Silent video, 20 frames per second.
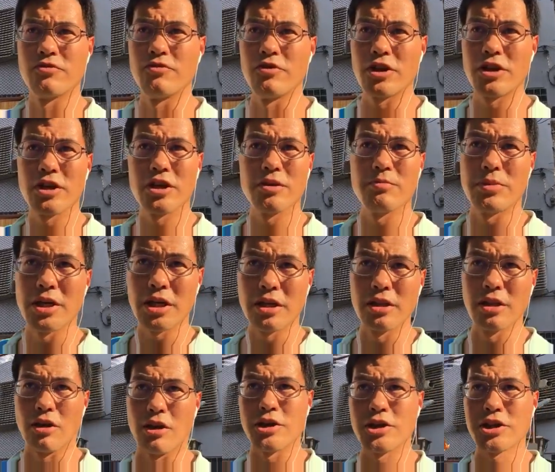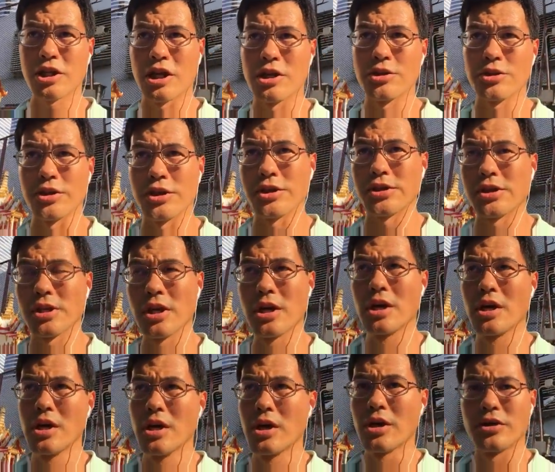very big, large countries.
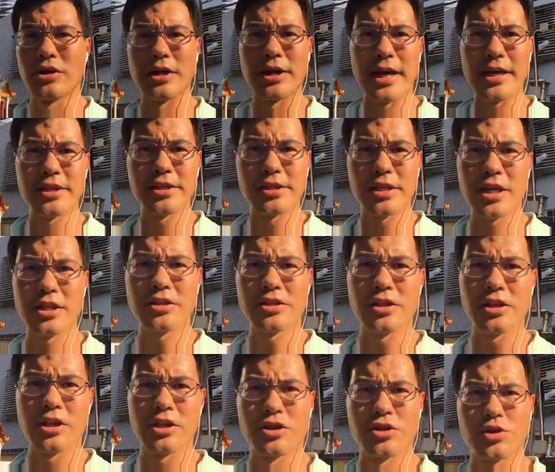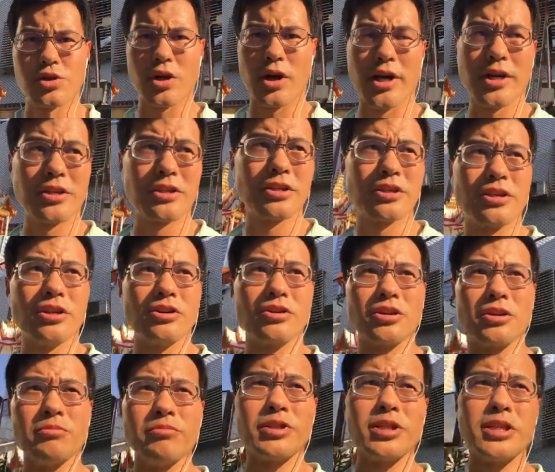The United States is trying to go
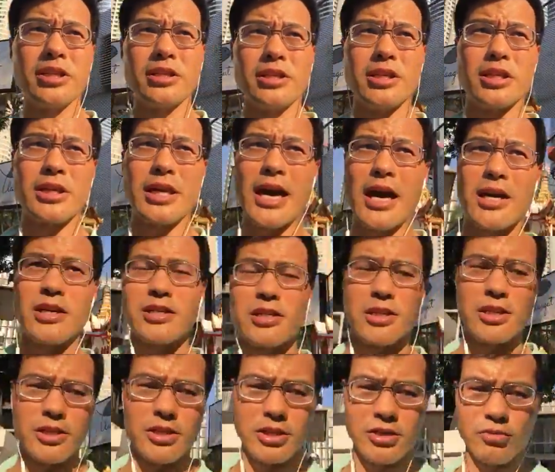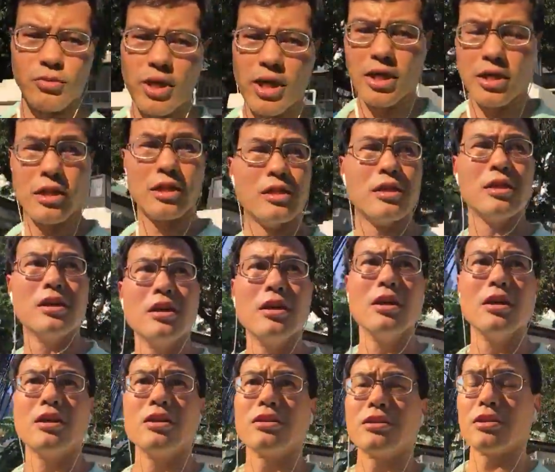completely cashless as well.
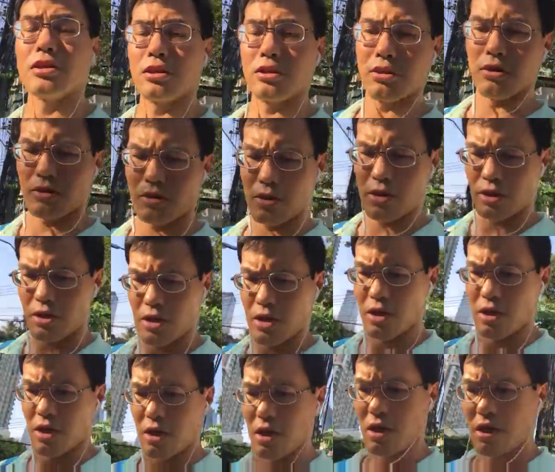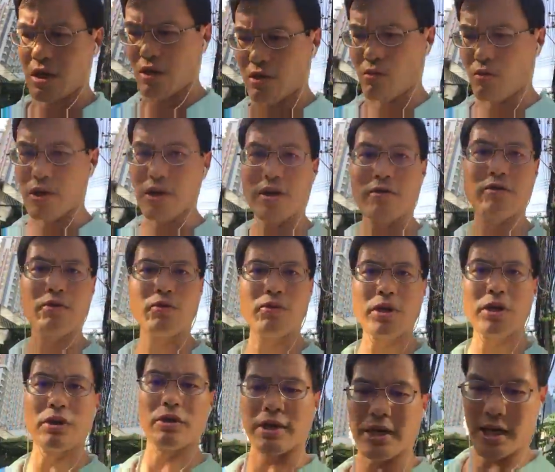So whenever
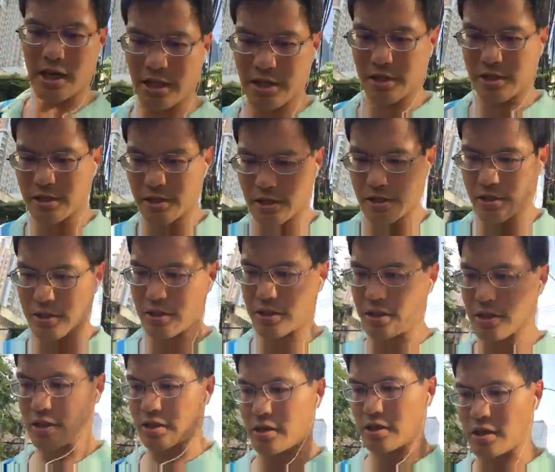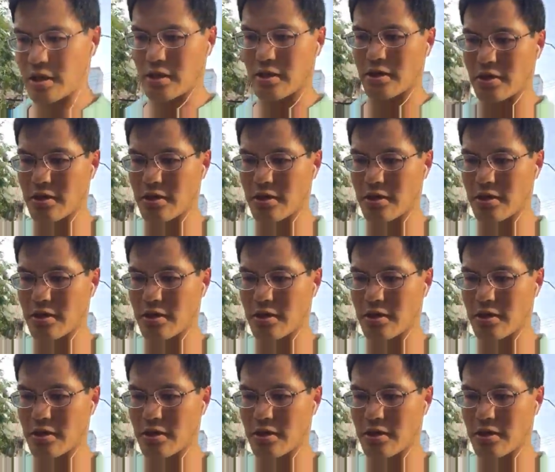we go cashless, the